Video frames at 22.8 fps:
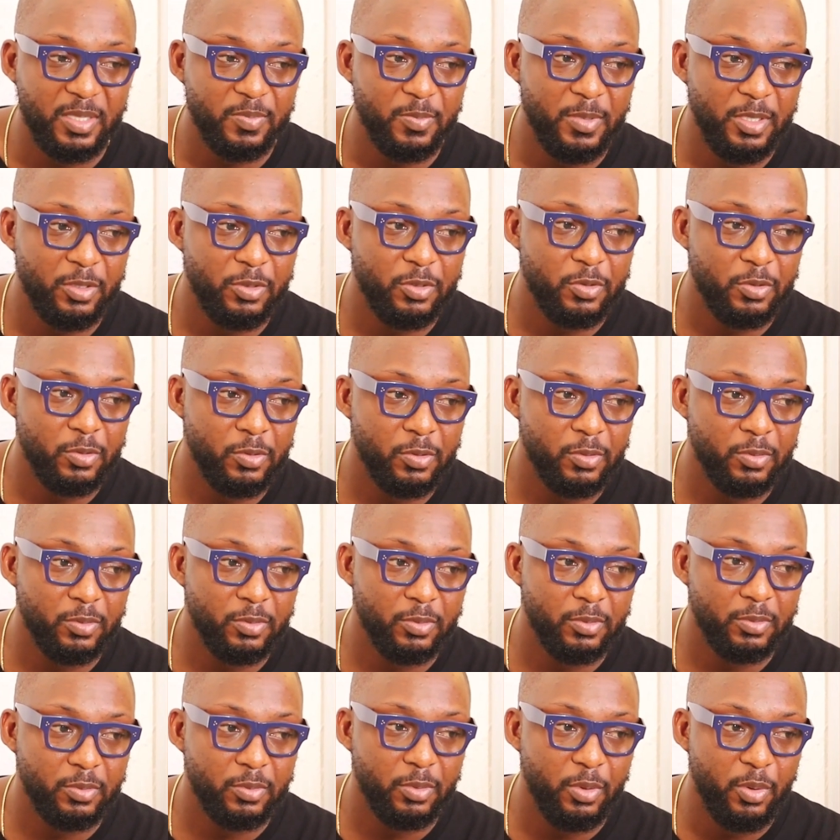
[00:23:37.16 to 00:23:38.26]
me to
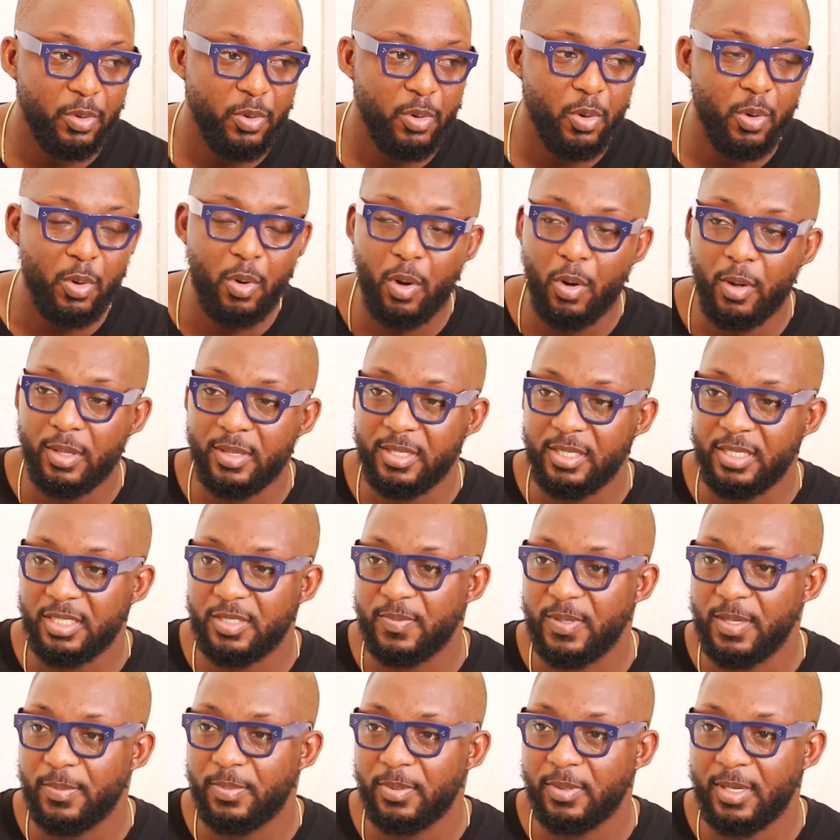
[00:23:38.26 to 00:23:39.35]
know all these
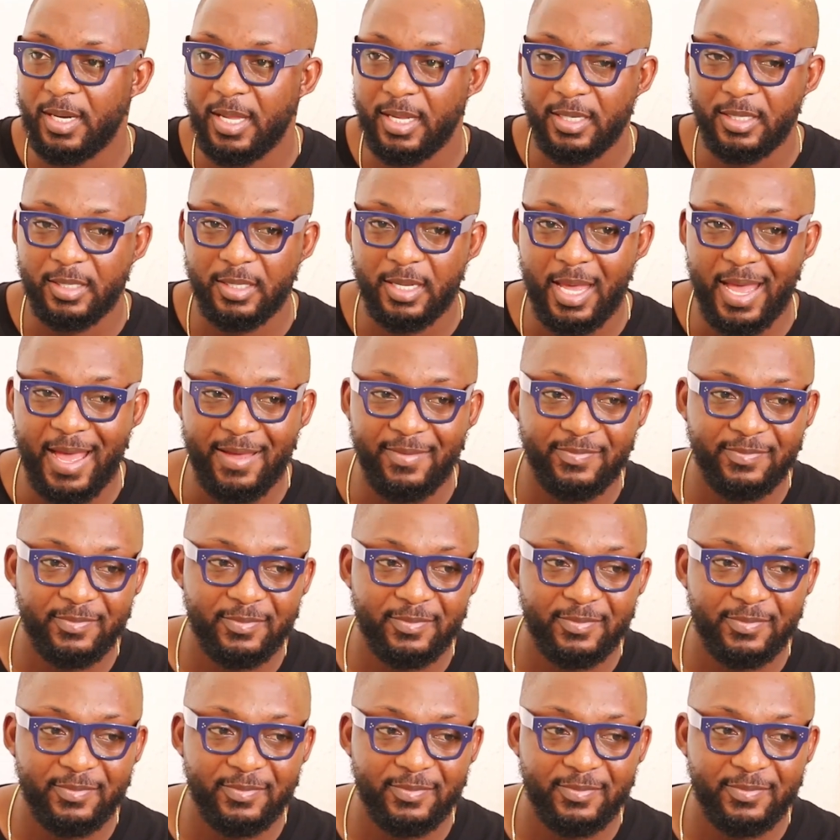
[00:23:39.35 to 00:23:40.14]
people and have